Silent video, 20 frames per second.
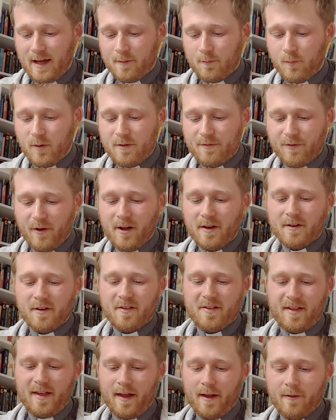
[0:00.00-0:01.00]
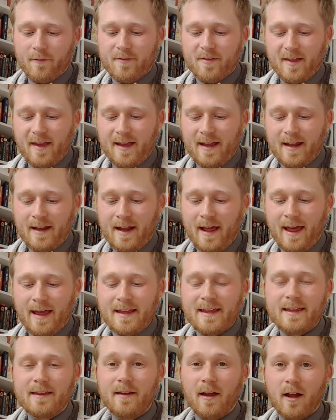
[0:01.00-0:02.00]
we find ourselves in
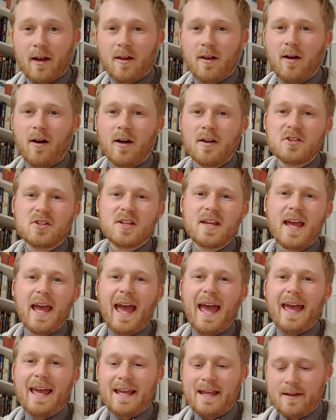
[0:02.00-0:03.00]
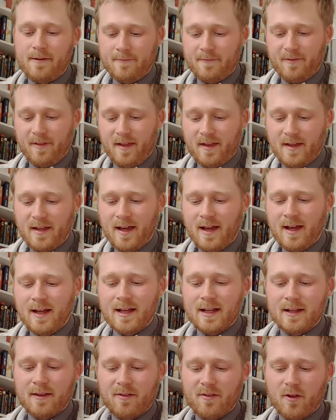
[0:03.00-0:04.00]
a large cave, the
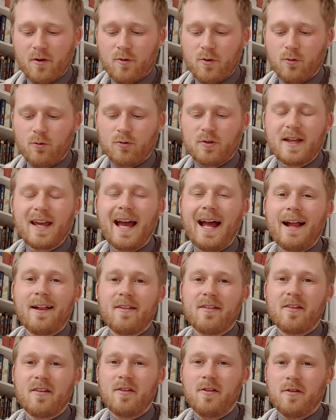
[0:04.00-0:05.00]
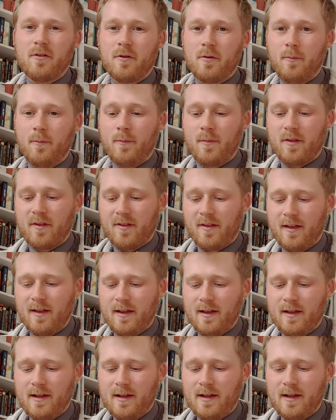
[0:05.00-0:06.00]
so-called catacombs.
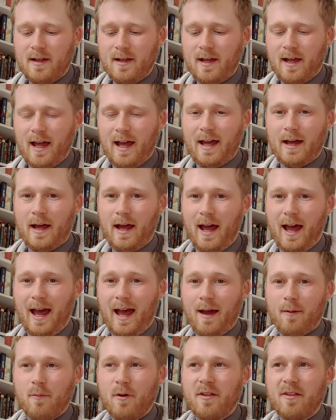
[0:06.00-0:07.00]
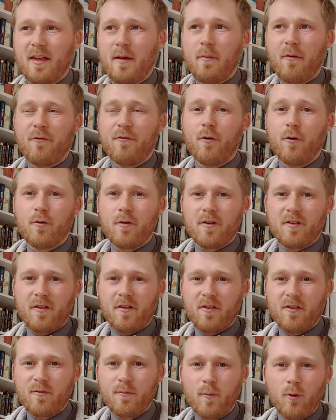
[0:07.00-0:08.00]
And we see before us a
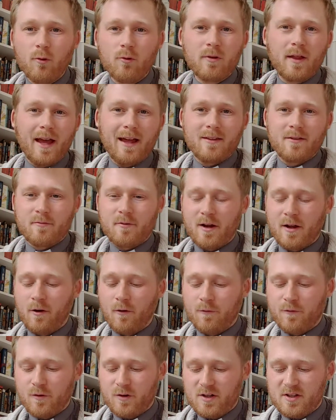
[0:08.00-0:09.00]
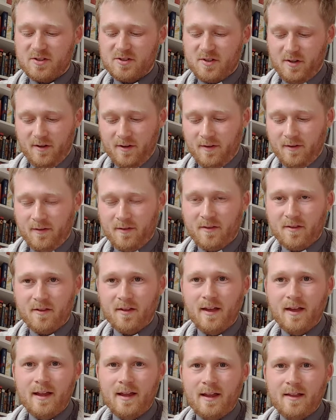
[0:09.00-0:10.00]
small gathering of Christians
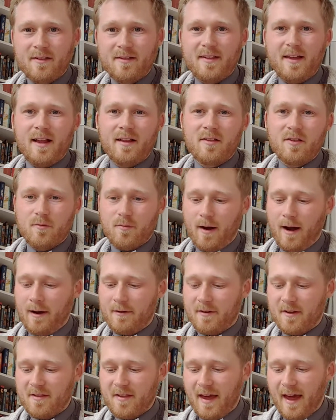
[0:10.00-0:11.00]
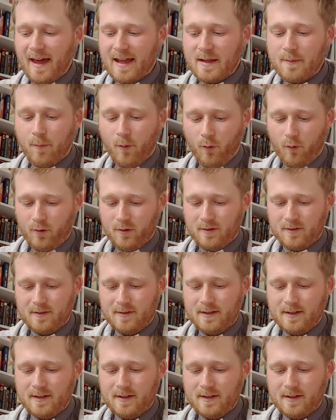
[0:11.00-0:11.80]
sat around a table,